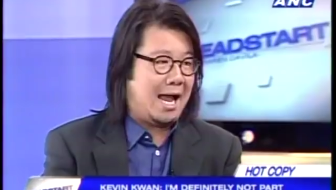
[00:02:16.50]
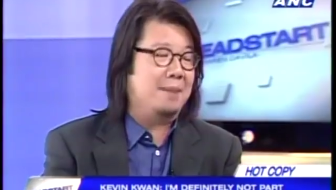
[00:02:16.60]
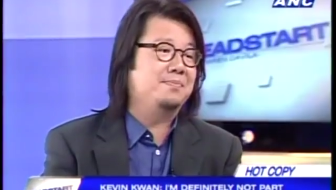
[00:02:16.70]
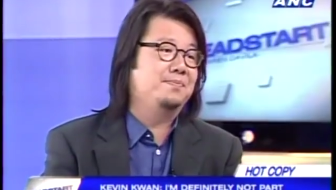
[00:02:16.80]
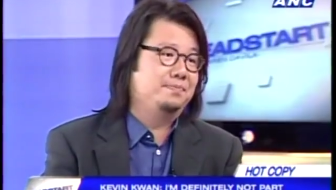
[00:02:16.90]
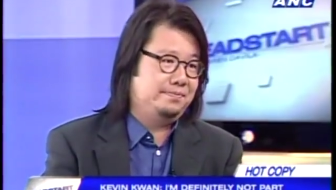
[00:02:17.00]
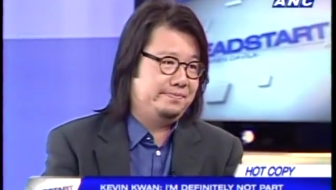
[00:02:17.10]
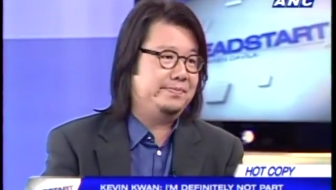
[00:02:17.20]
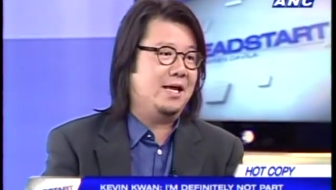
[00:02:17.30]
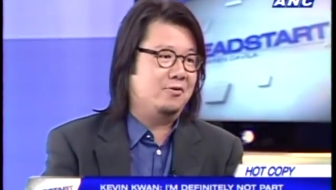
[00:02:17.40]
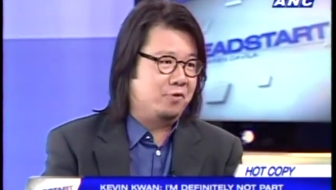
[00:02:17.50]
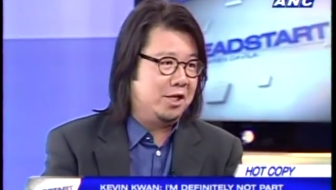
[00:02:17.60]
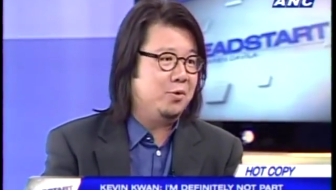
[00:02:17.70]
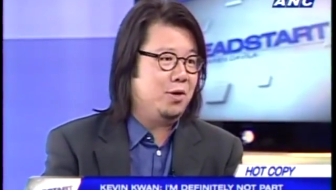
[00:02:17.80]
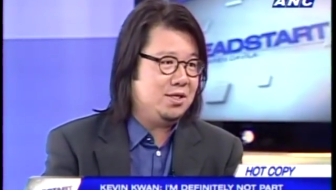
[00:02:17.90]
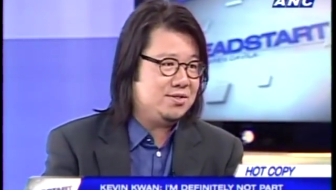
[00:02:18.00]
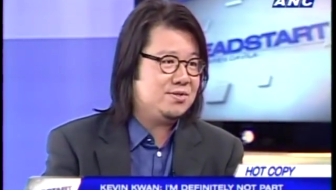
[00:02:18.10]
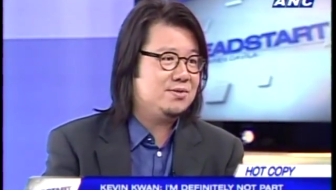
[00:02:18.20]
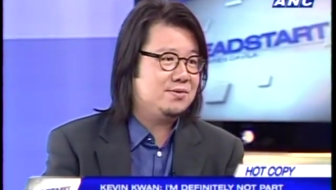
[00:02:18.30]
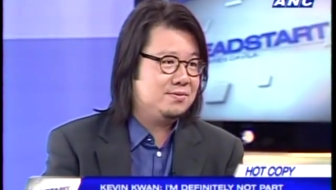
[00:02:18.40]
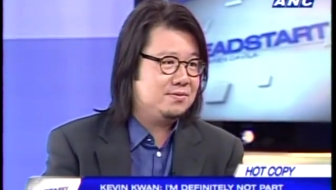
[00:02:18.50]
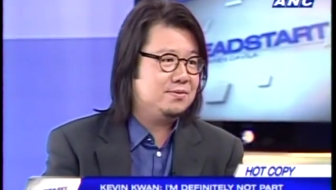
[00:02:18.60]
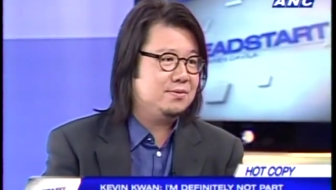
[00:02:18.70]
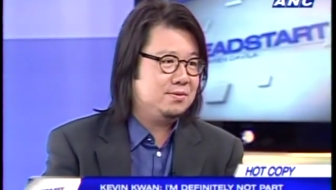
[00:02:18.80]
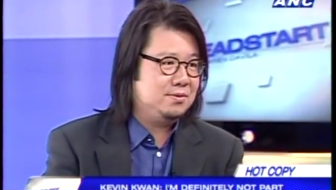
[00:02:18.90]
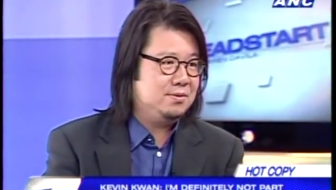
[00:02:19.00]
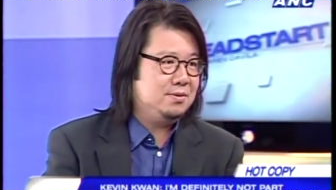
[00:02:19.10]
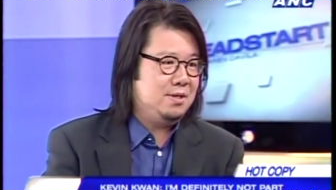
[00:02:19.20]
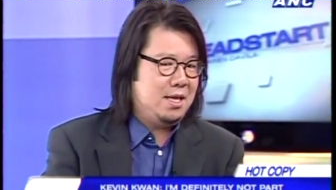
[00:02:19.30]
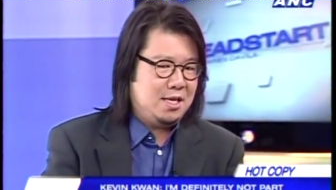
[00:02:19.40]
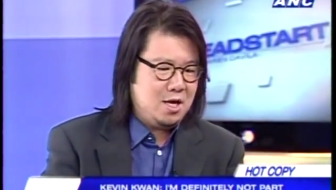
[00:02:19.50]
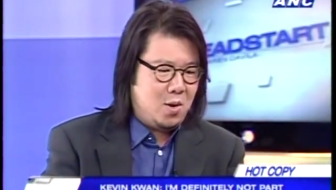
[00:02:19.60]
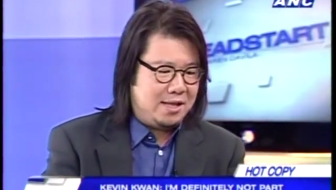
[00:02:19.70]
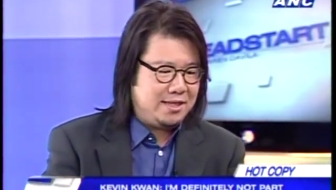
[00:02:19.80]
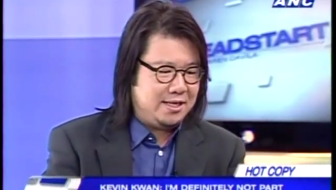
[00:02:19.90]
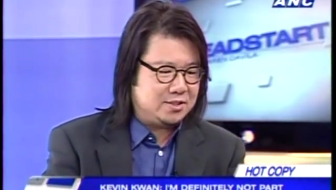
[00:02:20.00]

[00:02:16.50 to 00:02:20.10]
the characters? It really was. Why was it? Tell me. You know, I think it's